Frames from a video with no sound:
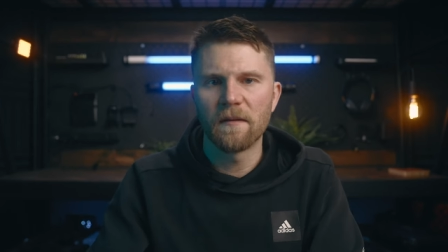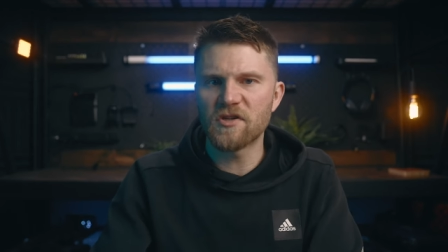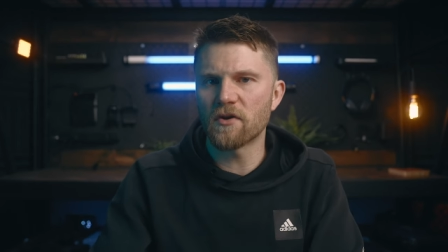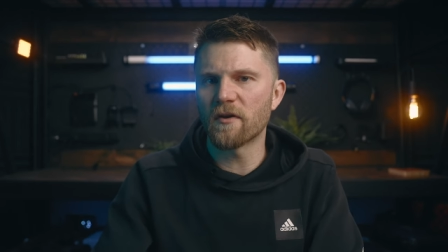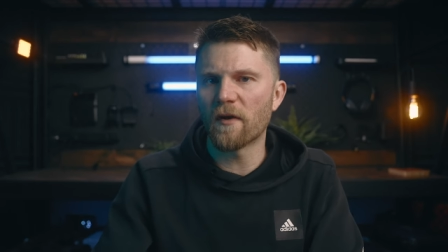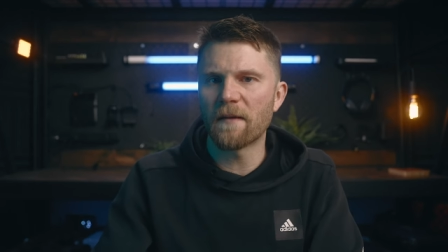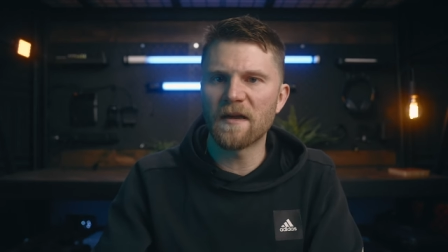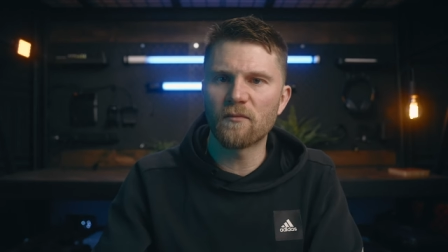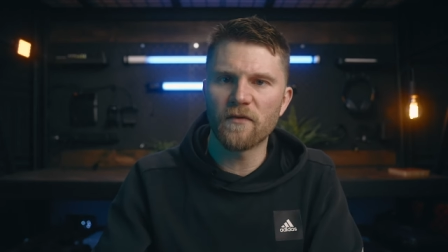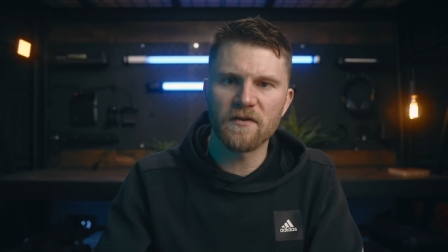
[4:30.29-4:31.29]
Let me show you what I
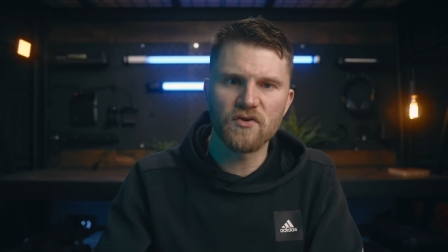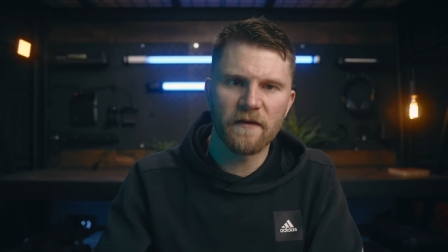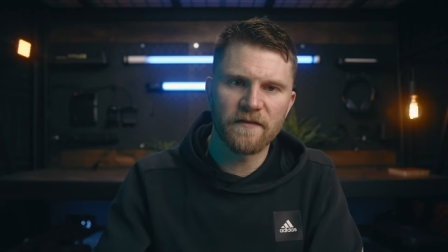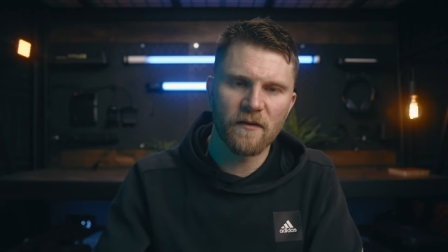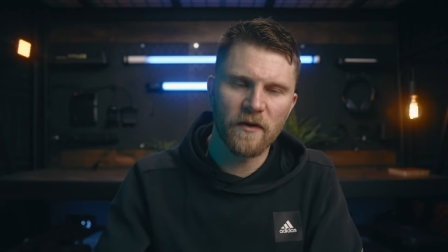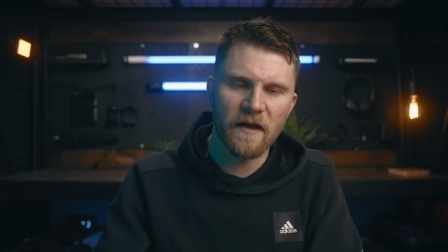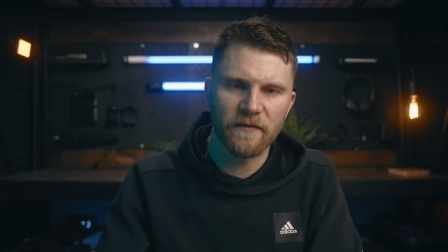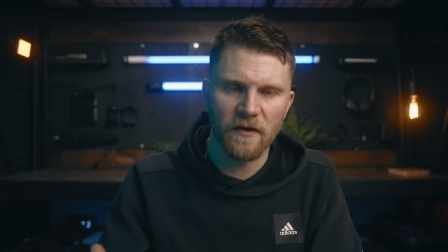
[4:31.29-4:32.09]
mean with the drives that we have